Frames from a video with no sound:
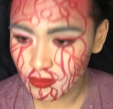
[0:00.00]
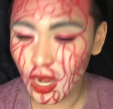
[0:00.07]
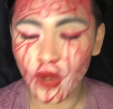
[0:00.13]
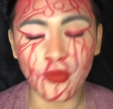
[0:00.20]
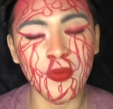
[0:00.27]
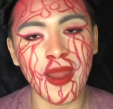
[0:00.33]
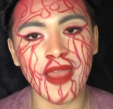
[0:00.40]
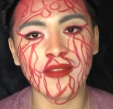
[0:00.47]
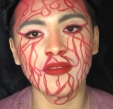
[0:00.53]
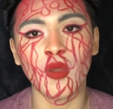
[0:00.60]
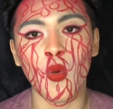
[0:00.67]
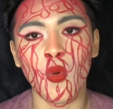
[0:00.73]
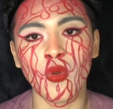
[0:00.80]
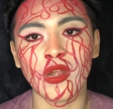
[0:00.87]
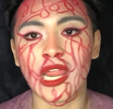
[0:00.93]
a red
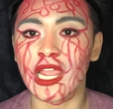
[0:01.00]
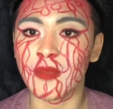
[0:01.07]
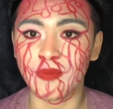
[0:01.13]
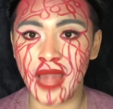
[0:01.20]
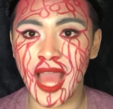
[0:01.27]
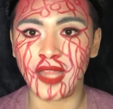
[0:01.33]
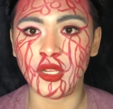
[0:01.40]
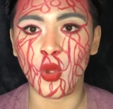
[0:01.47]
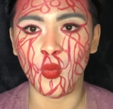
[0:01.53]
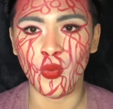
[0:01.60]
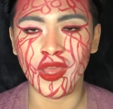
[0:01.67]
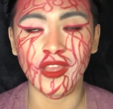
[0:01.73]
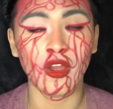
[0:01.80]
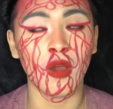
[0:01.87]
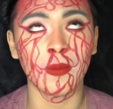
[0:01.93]
or a black
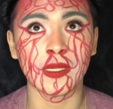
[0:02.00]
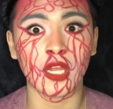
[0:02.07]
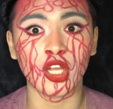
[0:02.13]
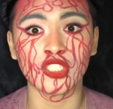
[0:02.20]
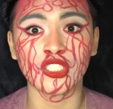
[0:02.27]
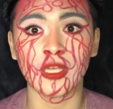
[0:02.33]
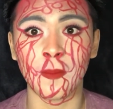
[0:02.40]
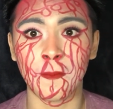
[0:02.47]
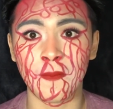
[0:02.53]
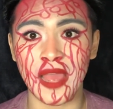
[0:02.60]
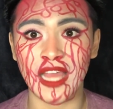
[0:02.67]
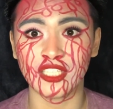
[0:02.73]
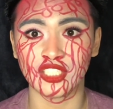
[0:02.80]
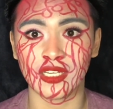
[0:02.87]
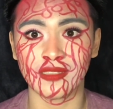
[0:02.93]
wig, oh my gosh,
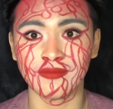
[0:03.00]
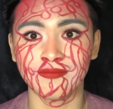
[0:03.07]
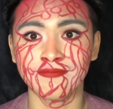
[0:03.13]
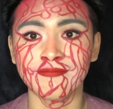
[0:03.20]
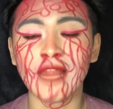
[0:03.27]
imagine,